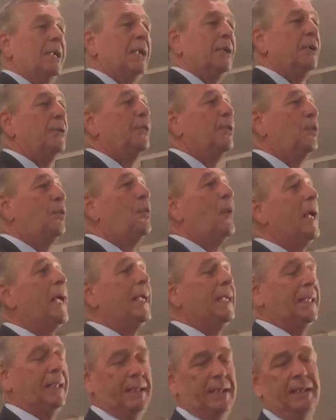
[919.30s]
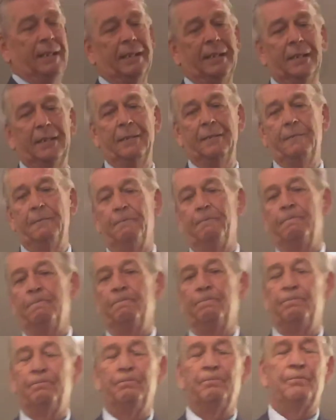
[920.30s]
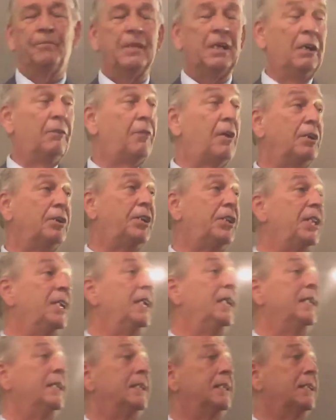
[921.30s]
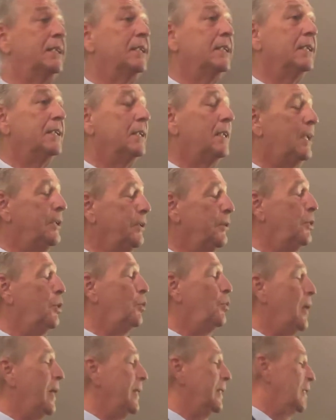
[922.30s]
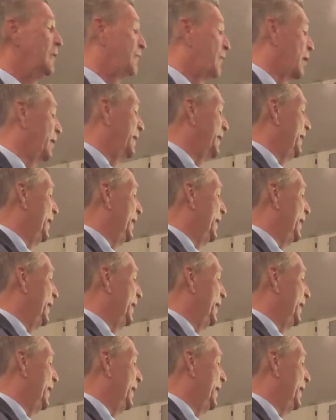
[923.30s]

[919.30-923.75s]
under the weight of our sin, under the weight of our